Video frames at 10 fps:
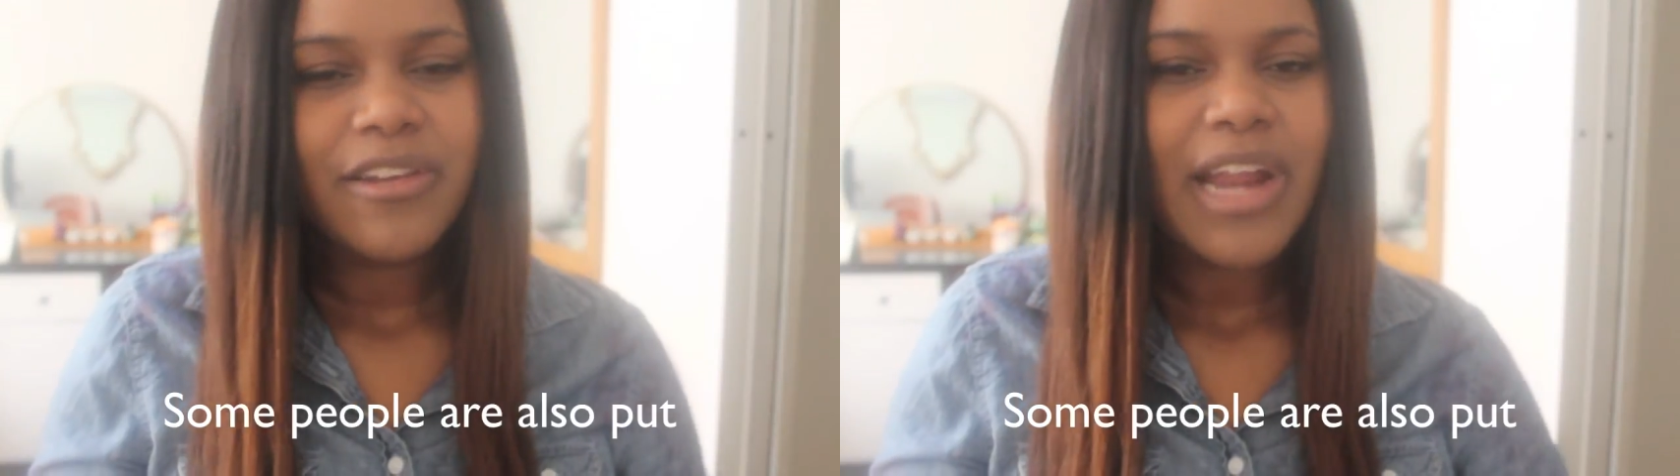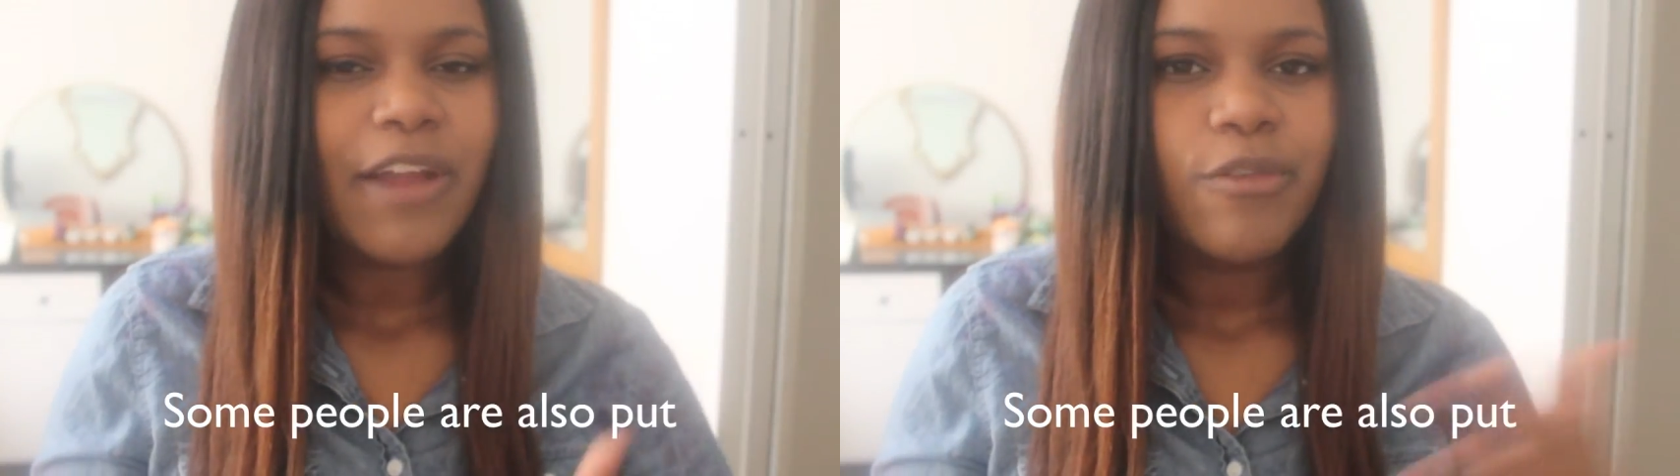
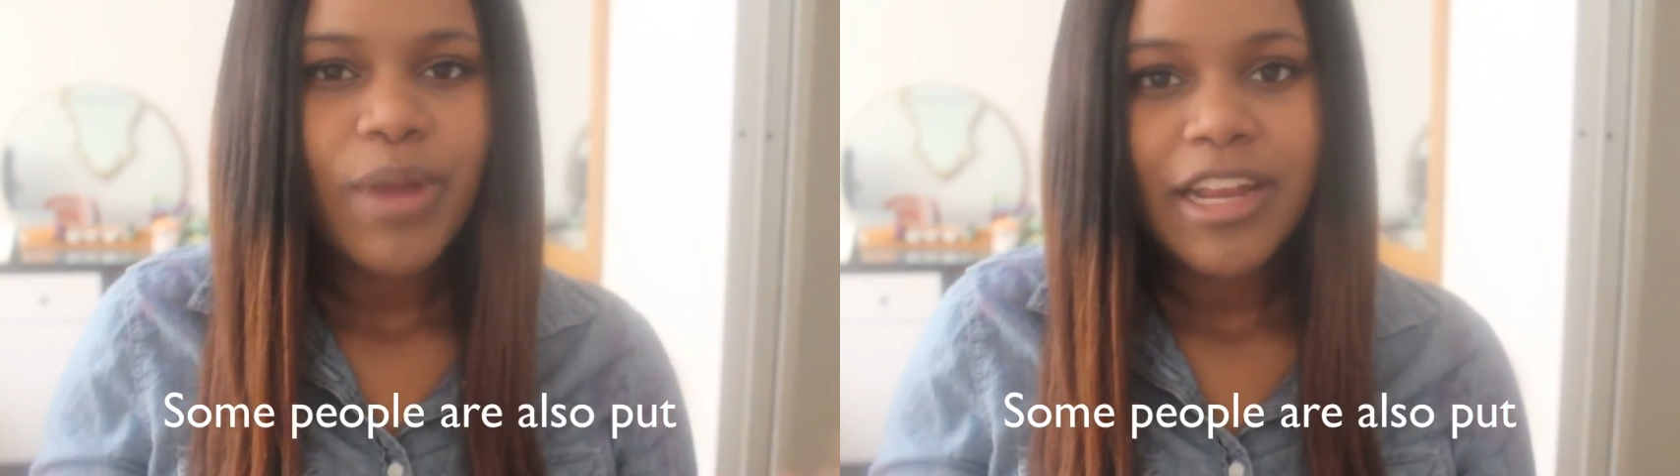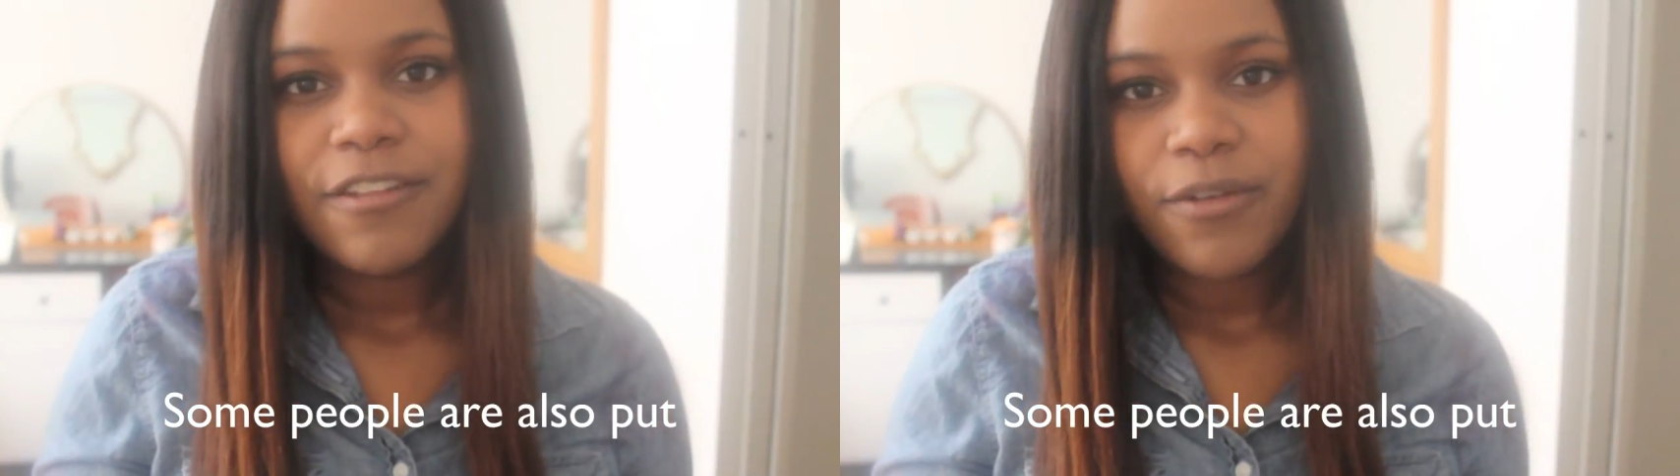They're not
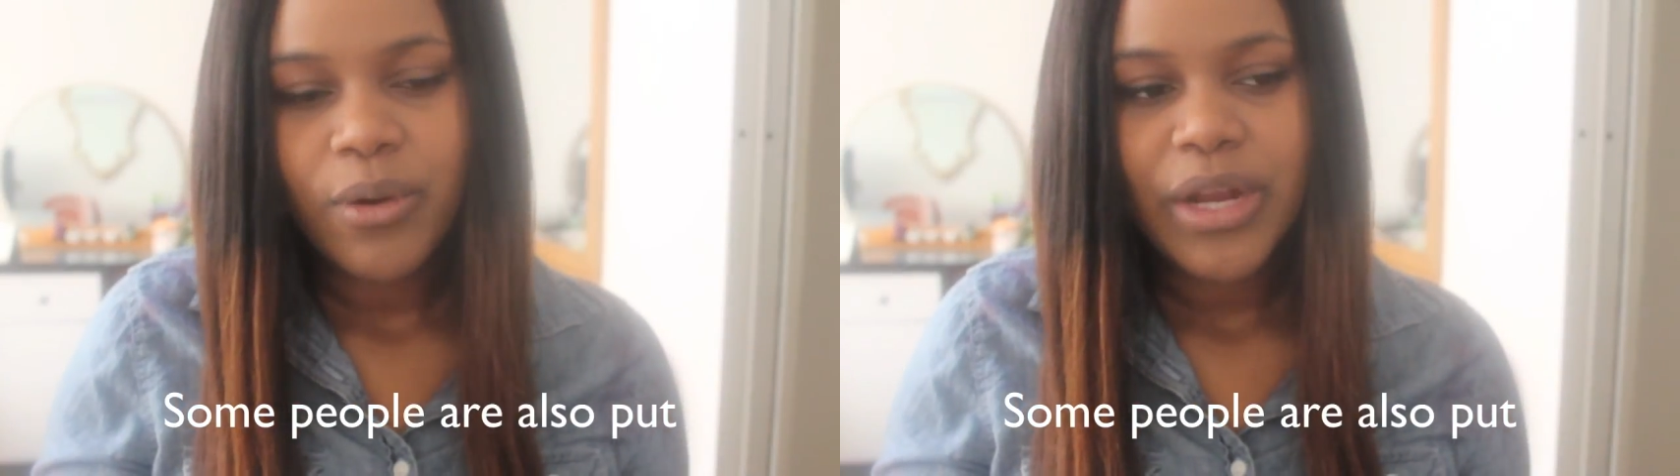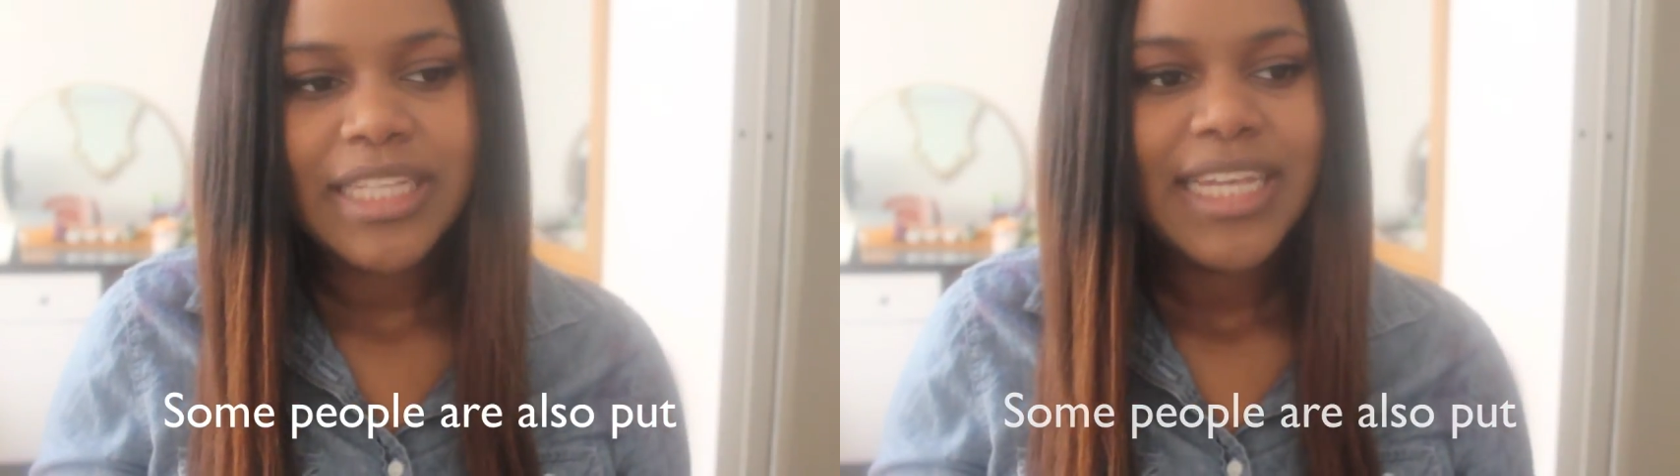ready
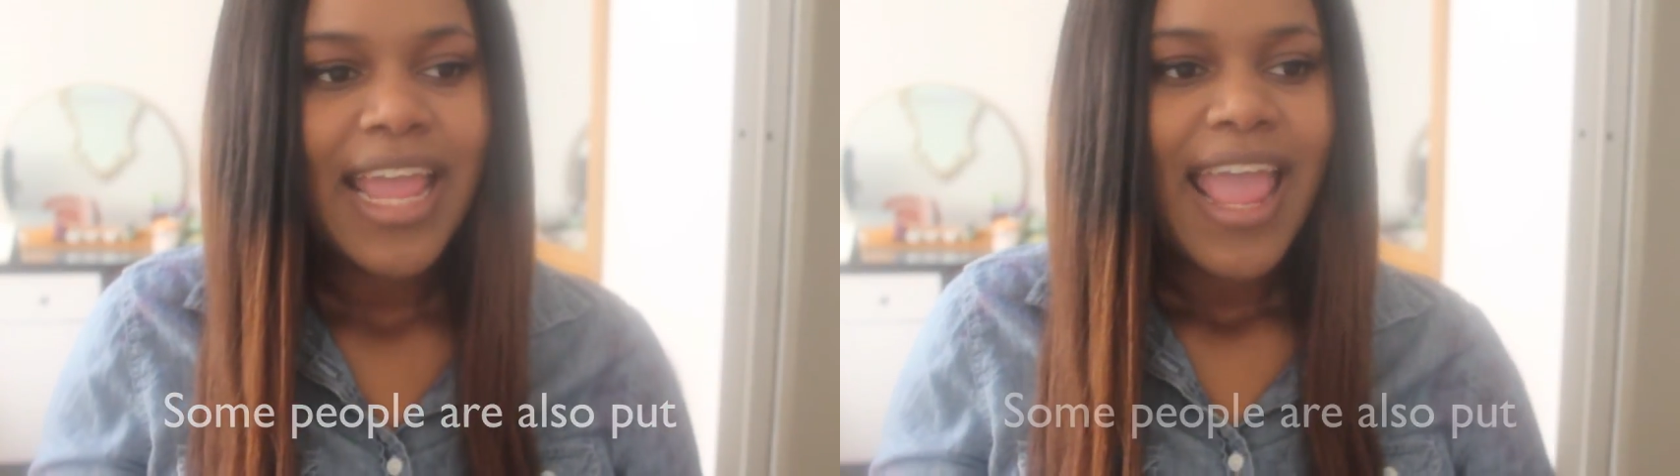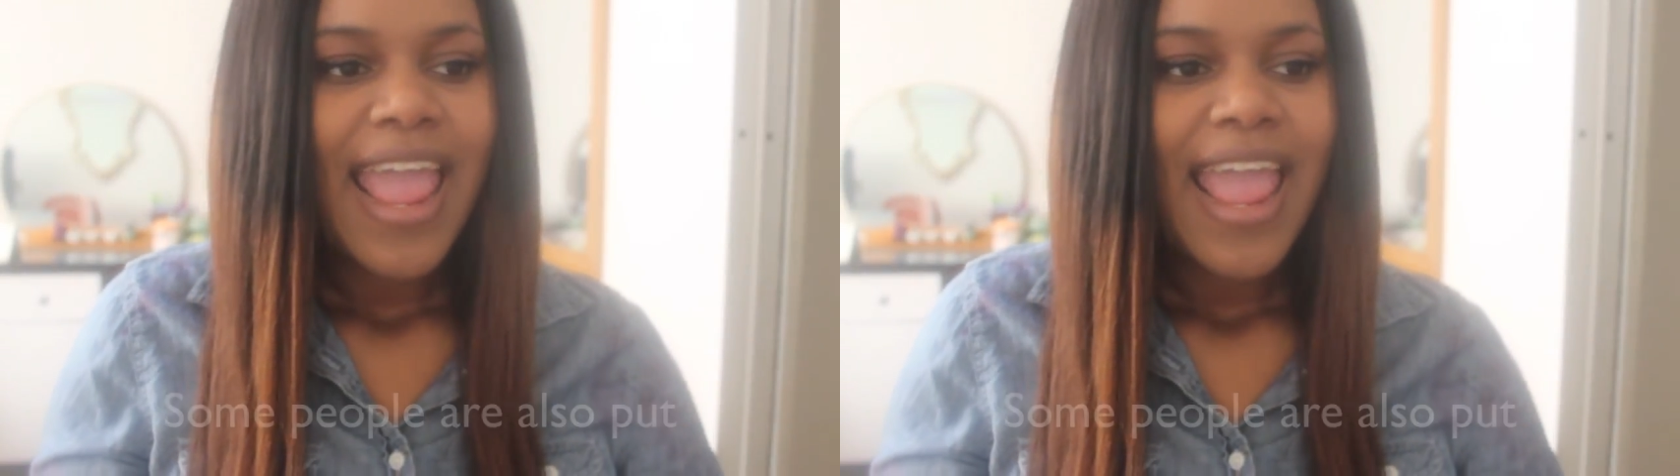for it.